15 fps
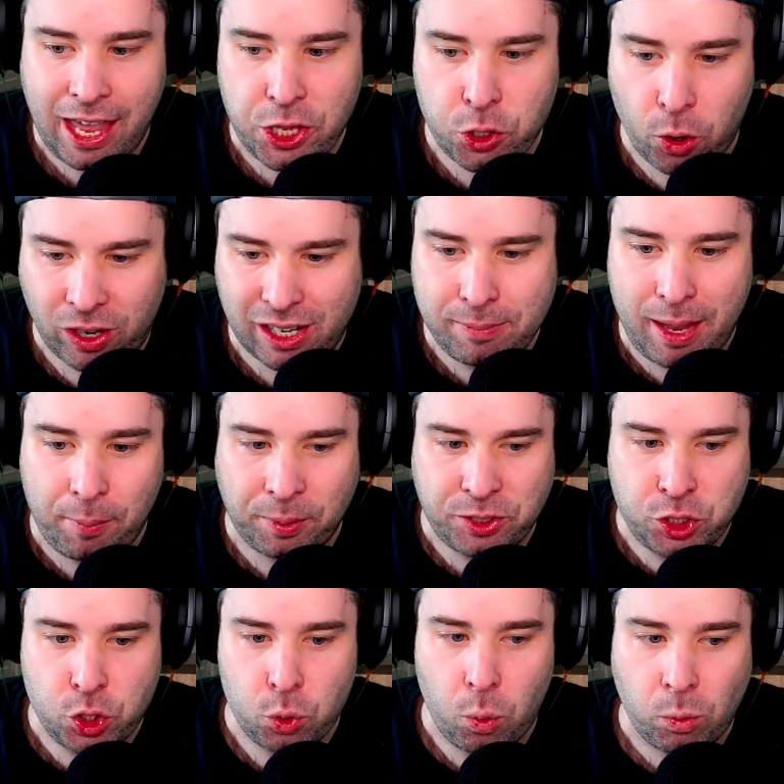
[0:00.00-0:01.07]
You're going to be able
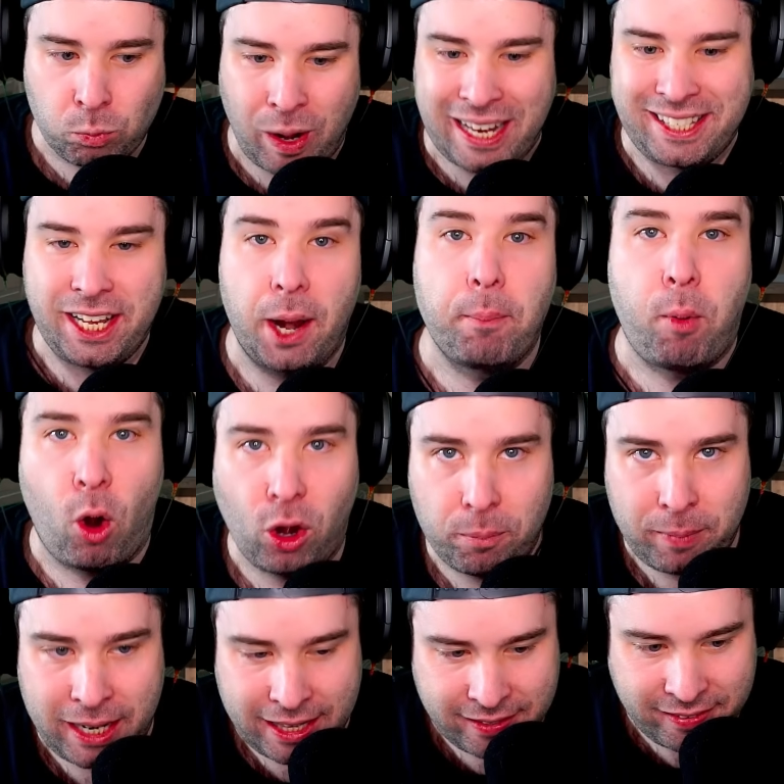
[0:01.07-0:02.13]
to rent an
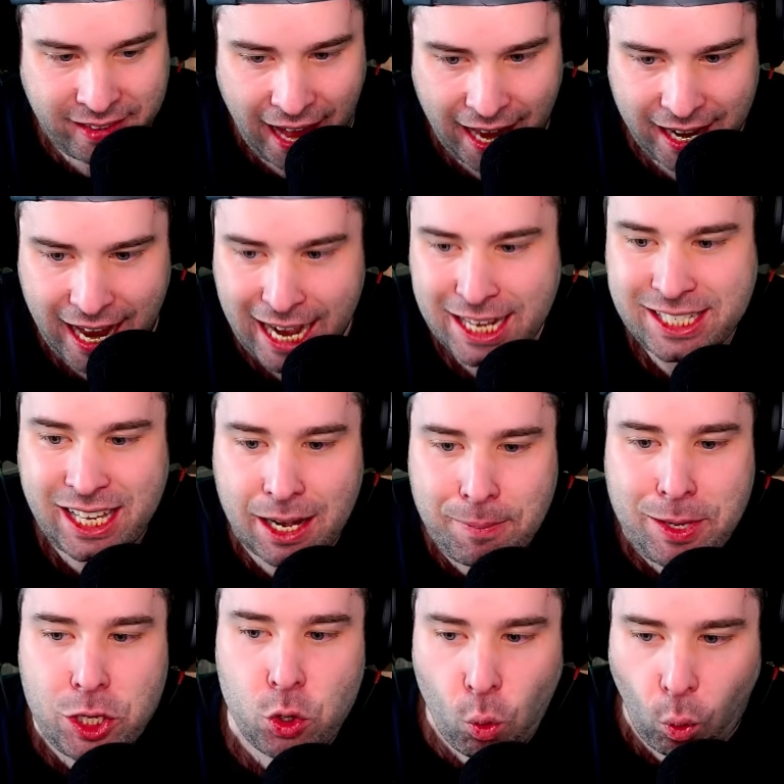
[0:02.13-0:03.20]
apartment instead, and it's going to
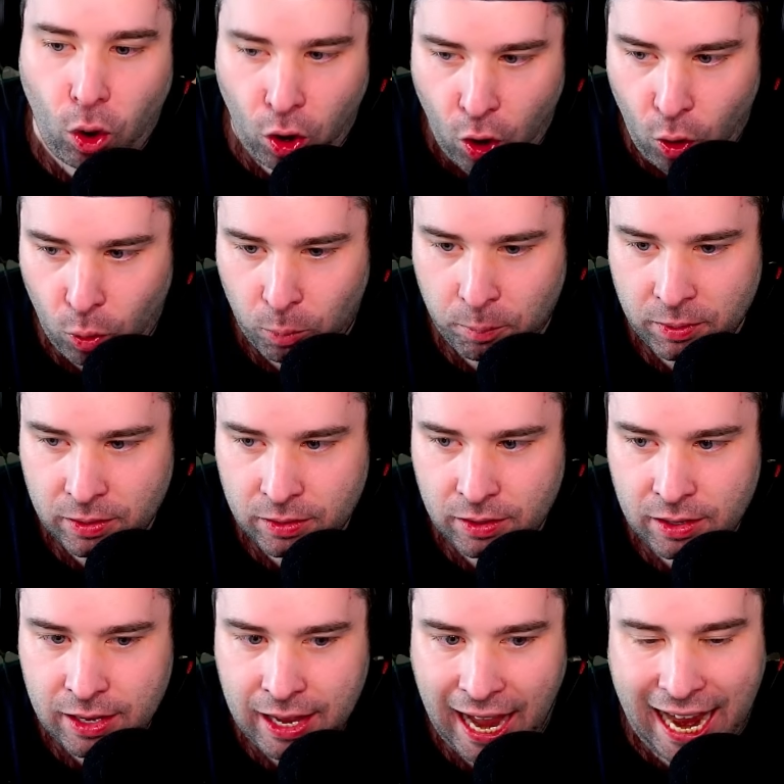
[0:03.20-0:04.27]
be your home.
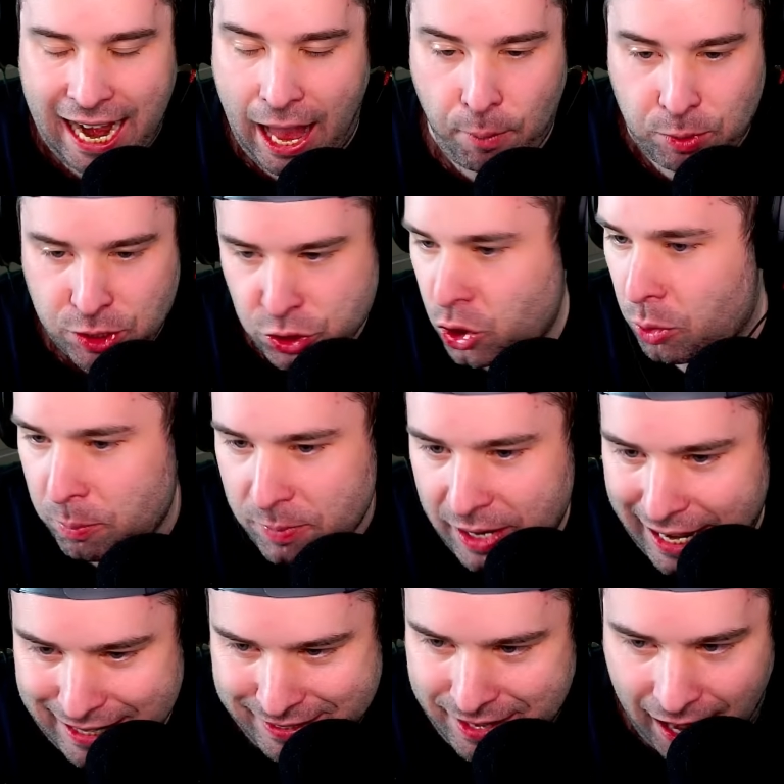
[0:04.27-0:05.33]
And I would assume
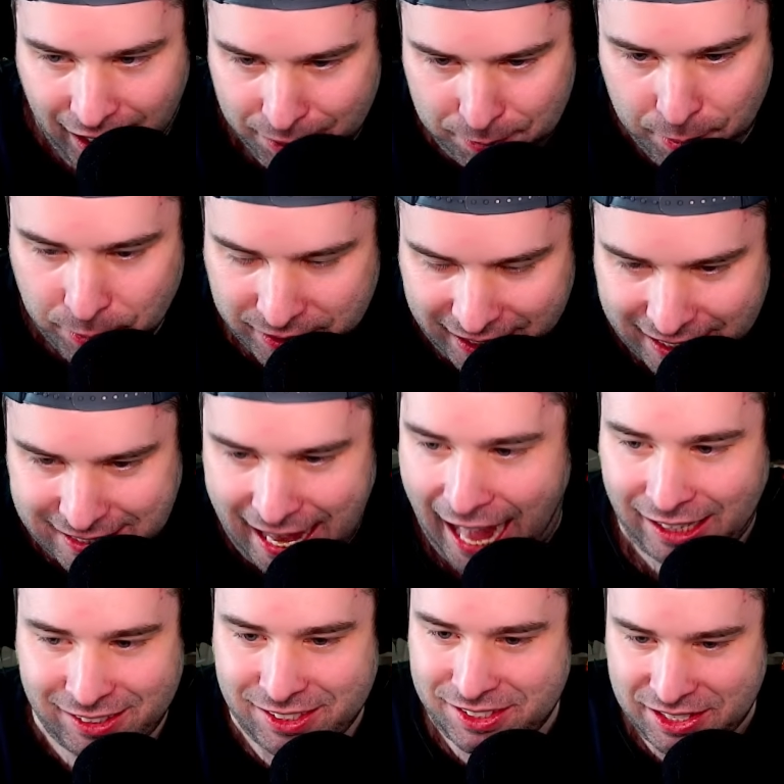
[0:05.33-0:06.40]
it's not going to be able to get
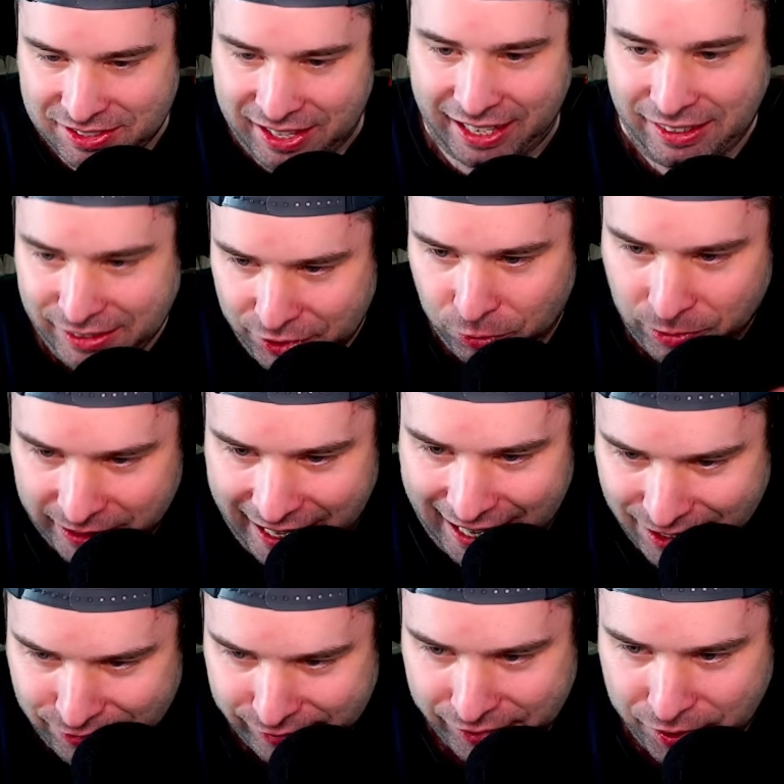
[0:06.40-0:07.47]
attacked because it's like literally
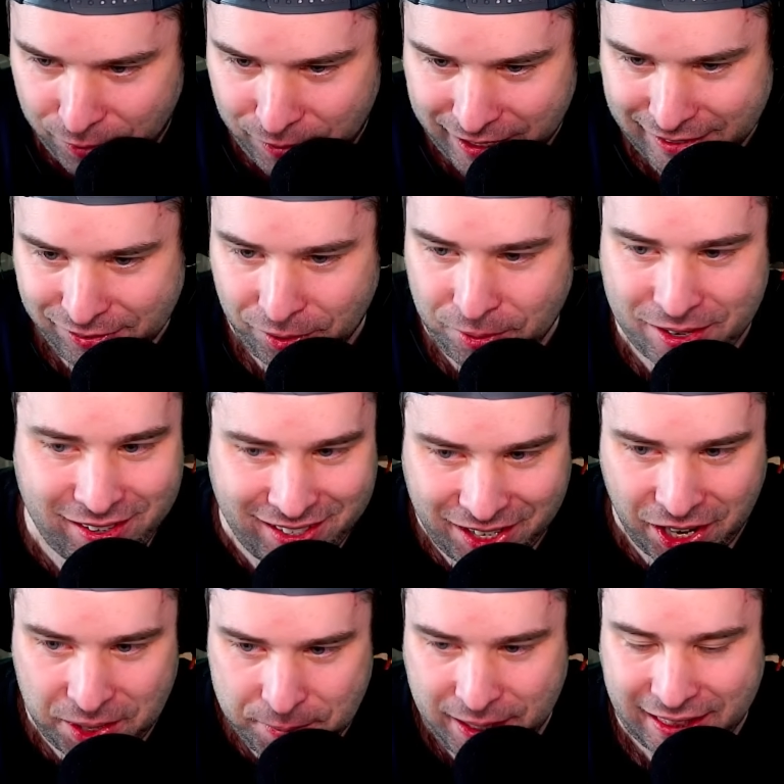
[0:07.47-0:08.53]
insecurity. So you
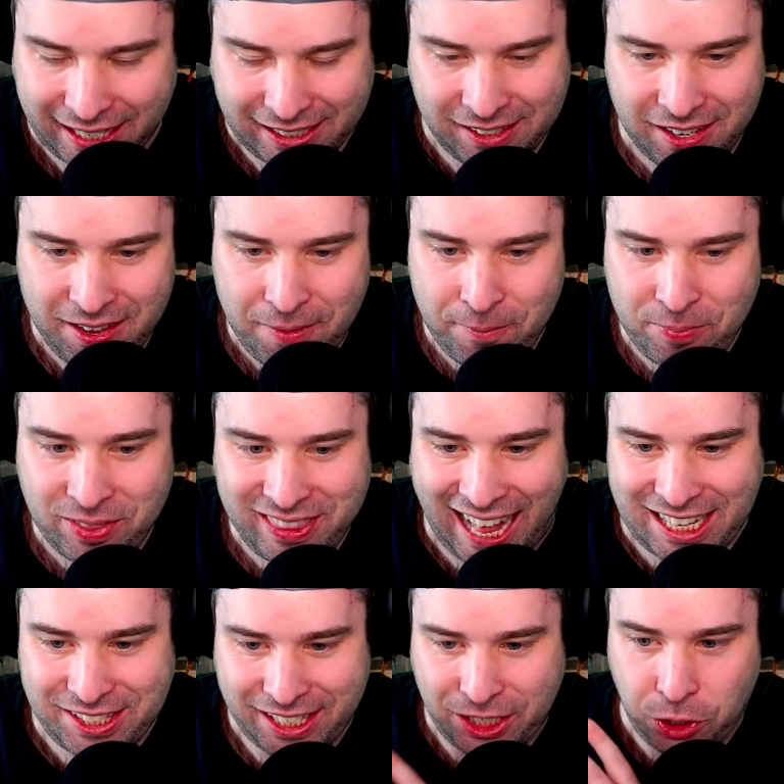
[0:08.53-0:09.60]
know what I mean? Like
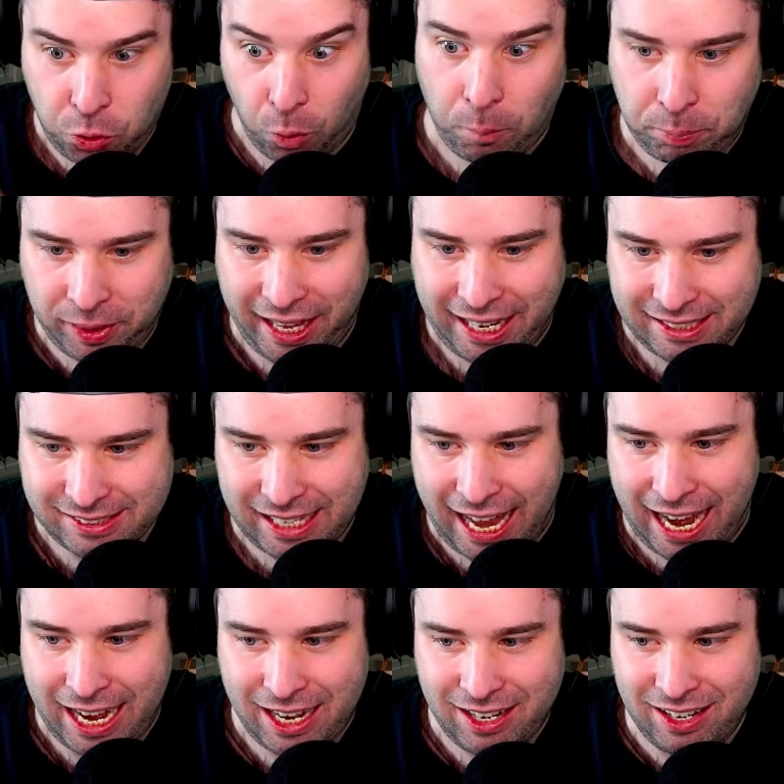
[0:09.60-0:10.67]
that's like your place.
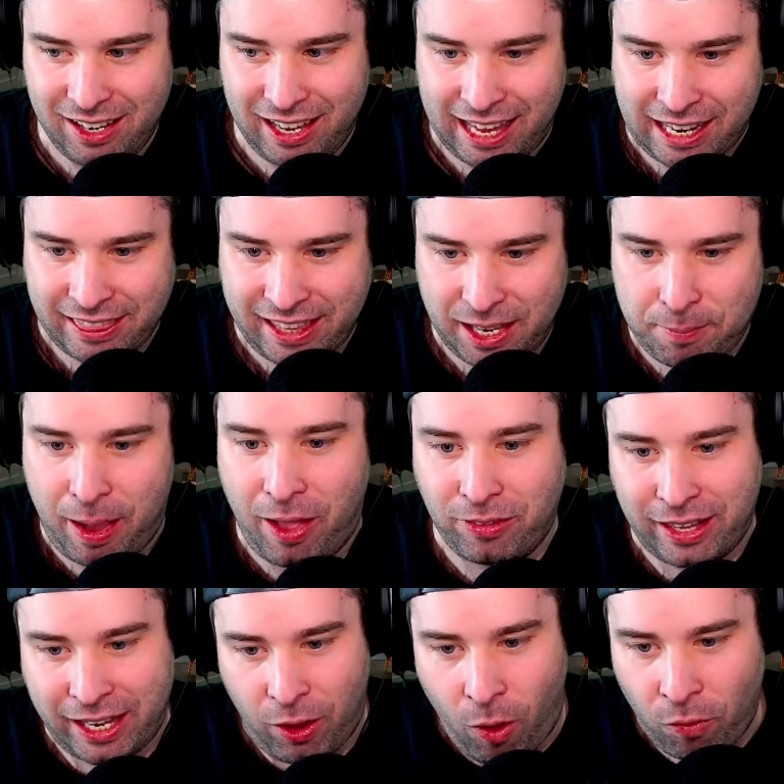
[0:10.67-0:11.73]
And think about
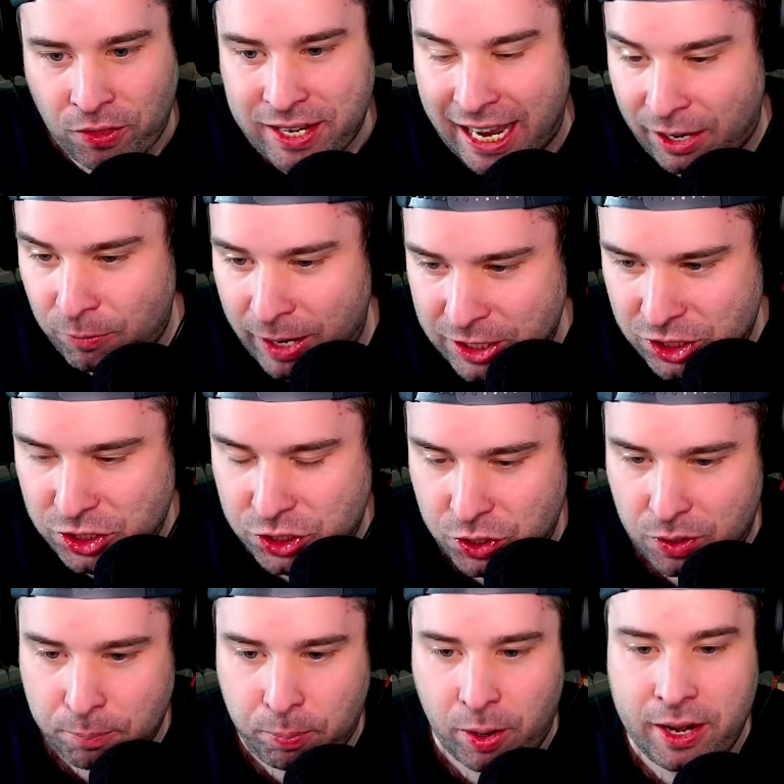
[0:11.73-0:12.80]
like all the decorations you
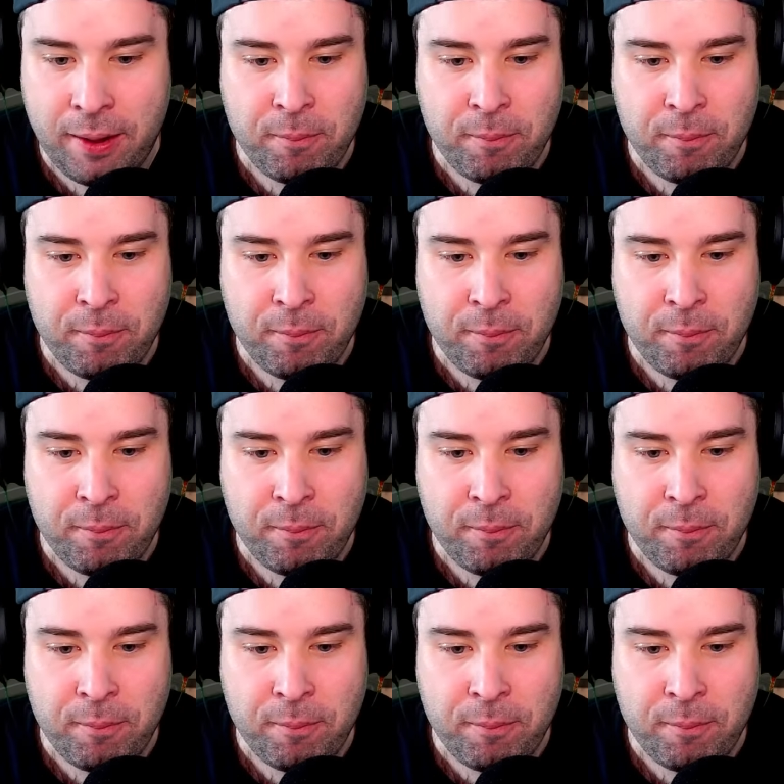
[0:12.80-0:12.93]
can put.